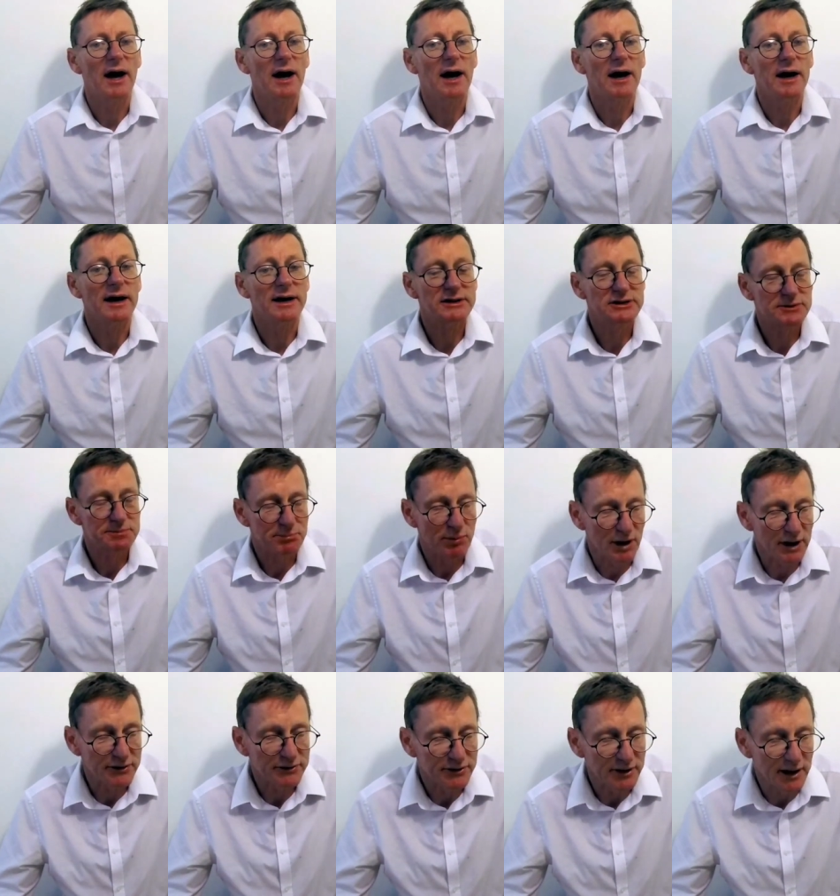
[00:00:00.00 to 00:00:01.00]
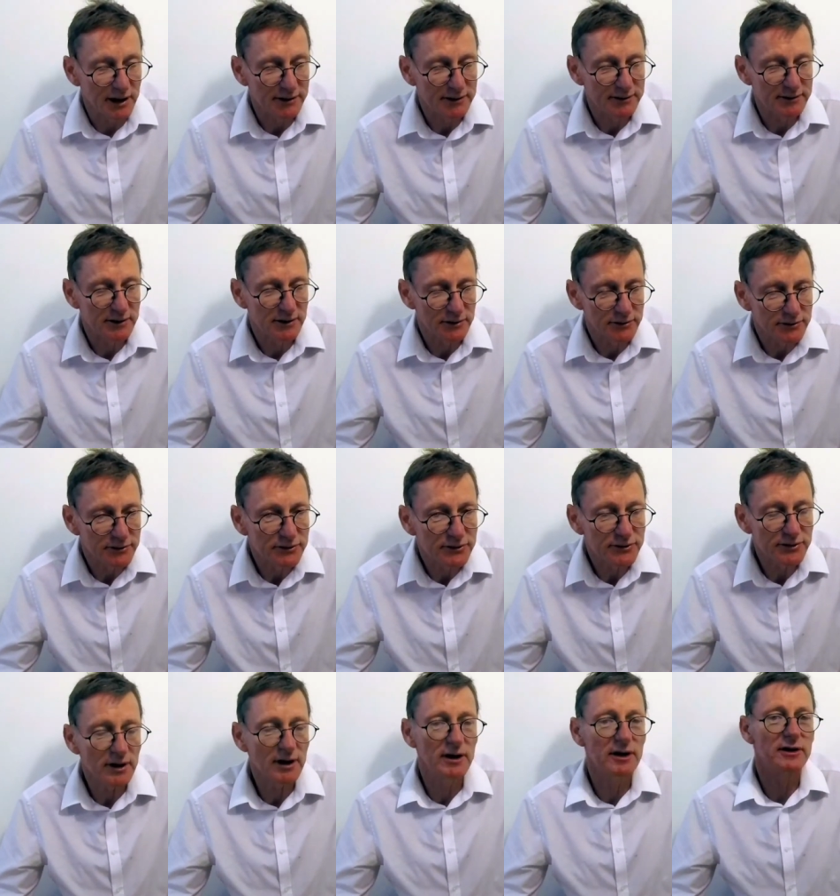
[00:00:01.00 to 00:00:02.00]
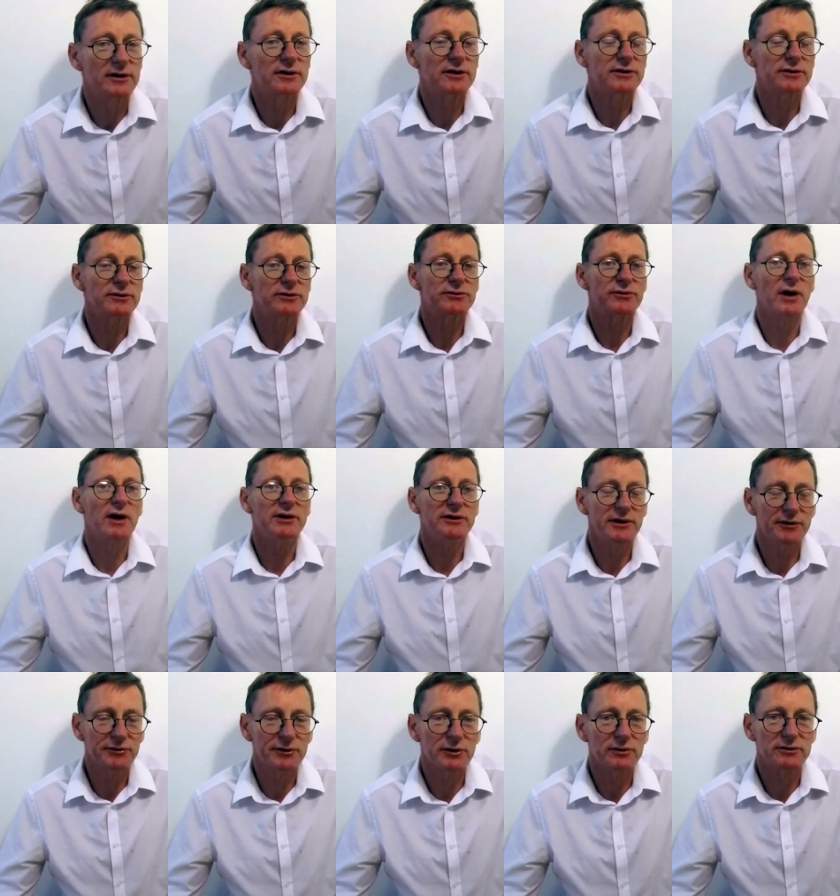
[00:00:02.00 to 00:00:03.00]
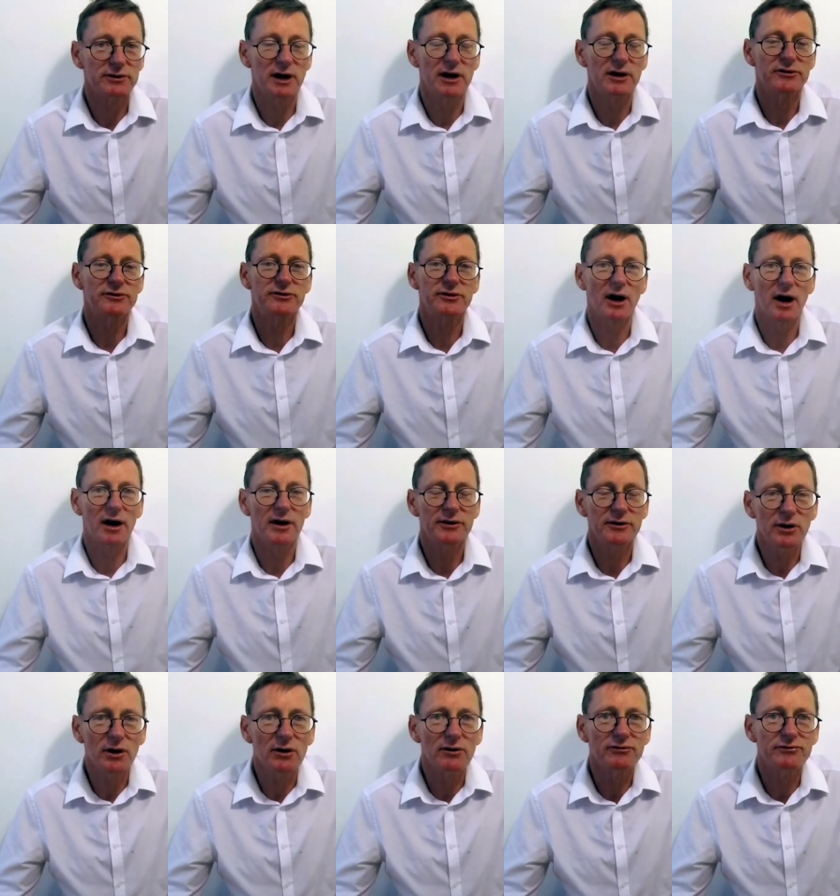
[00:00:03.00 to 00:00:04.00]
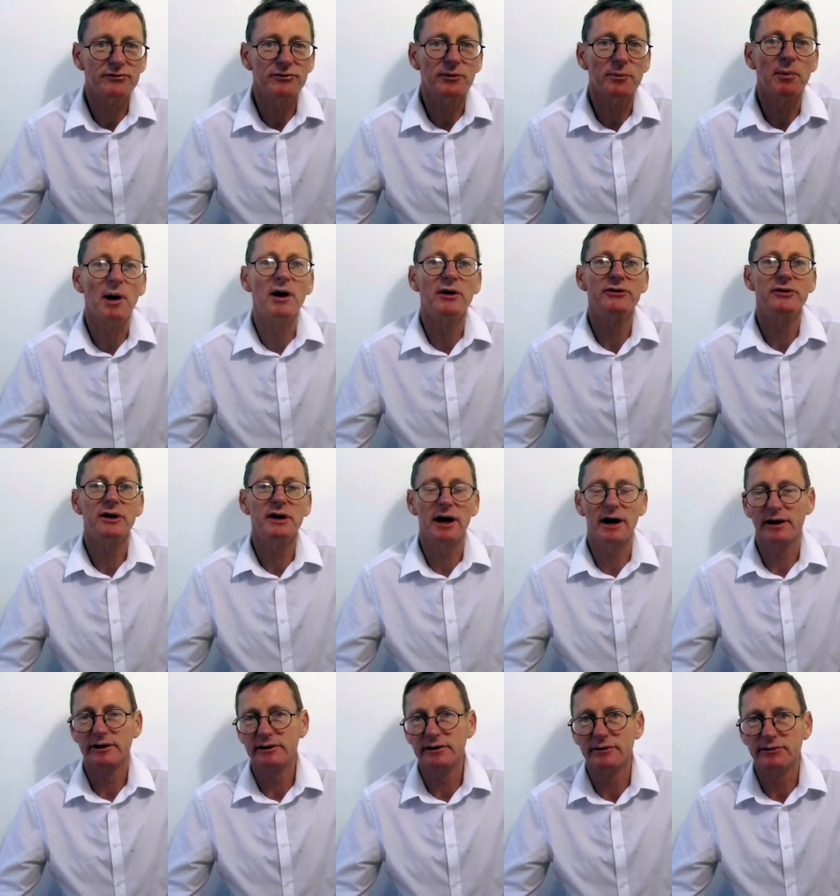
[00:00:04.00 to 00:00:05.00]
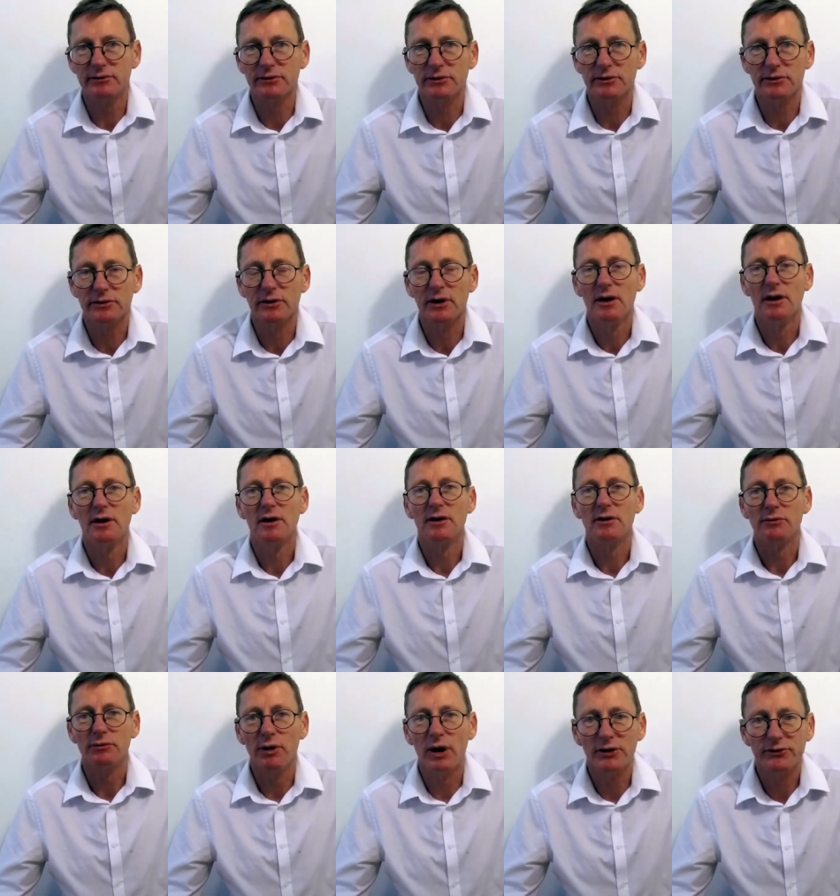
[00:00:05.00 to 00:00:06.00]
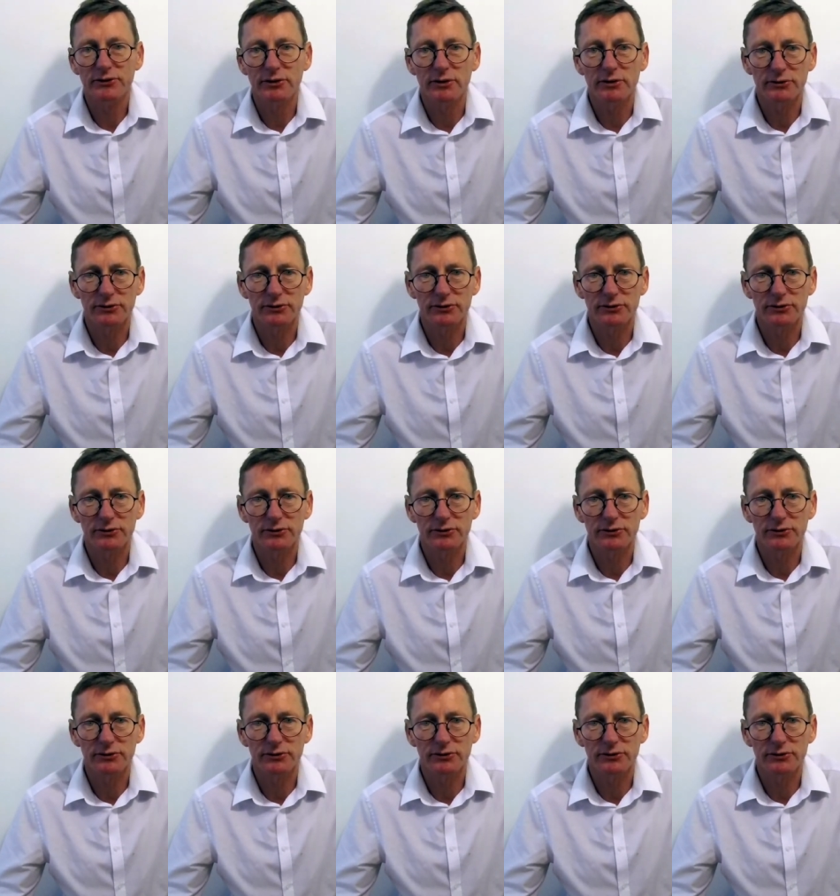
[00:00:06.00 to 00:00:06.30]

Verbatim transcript: expressed their concern that it was very difficult to get signed off for both elective and rescue.